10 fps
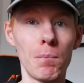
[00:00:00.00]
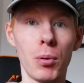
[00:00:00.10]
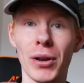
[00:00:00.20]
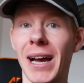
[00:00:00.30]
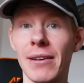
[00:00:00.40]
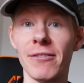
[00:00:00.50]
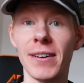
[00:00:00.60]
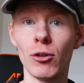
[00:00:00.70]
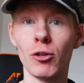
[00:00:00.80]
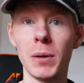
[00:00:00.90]
But I haven't
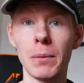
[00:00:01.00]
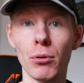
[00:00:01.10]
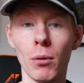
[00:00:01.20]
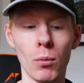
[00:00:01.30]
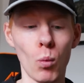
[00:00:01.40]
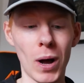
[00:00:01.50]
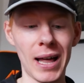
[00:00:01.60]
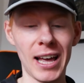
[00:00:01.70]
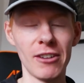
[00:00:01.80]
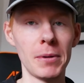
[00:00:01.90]
found it to be a problem
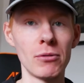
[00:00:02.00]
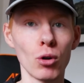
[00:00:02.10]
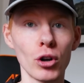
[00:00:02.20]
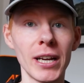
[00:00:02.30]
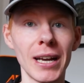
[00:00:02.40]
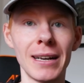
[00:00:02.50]
while I've been running,